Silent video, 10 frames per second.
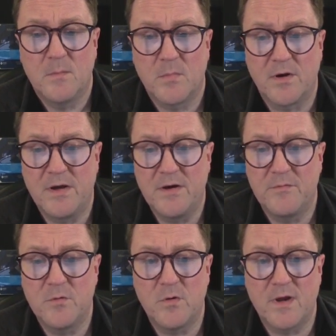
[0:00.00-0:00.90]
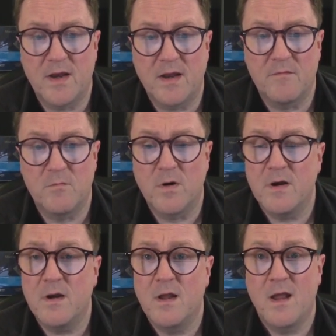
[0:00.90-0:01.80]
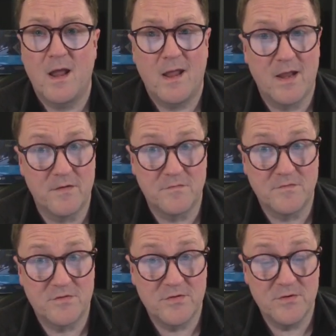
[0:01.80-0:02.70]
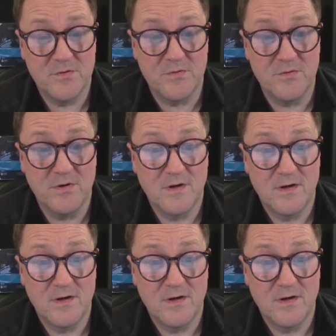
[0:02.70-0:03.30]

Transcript: But here we'll get F1, F2,